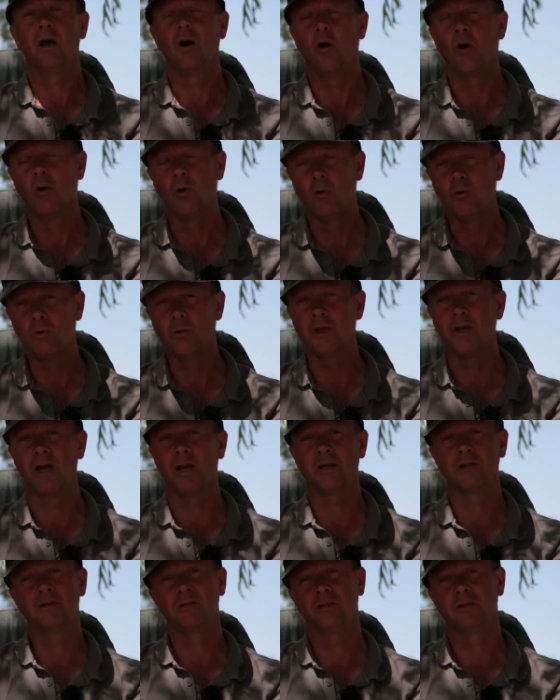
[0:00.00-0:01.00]
all the
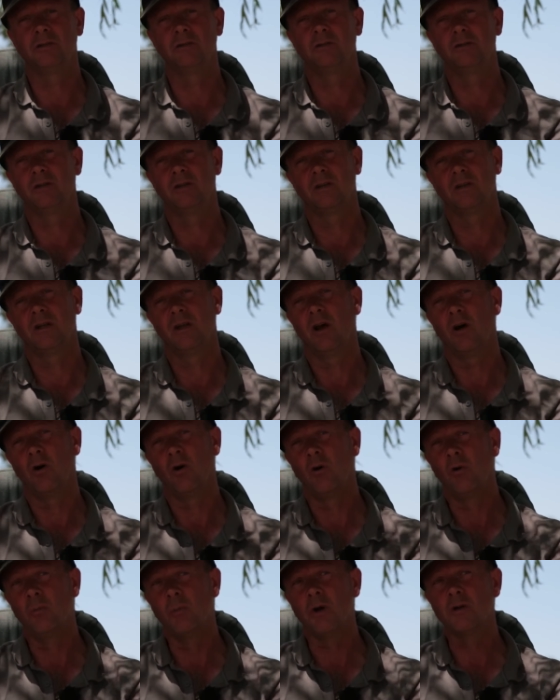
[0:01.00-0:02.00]
action
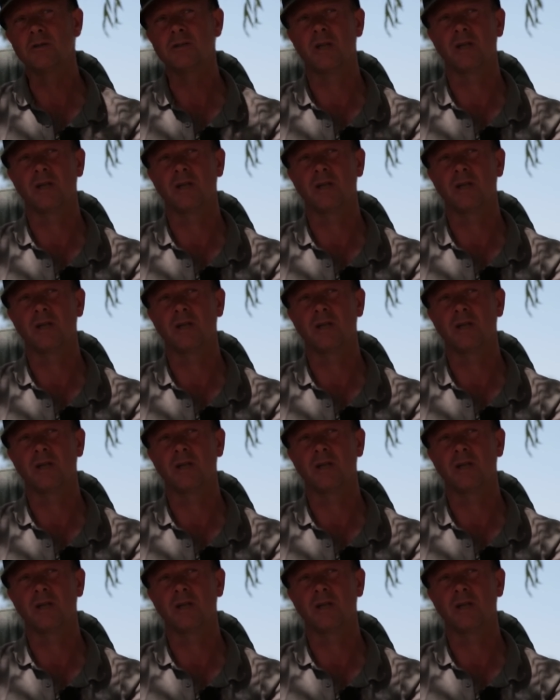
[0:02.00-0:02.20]
almost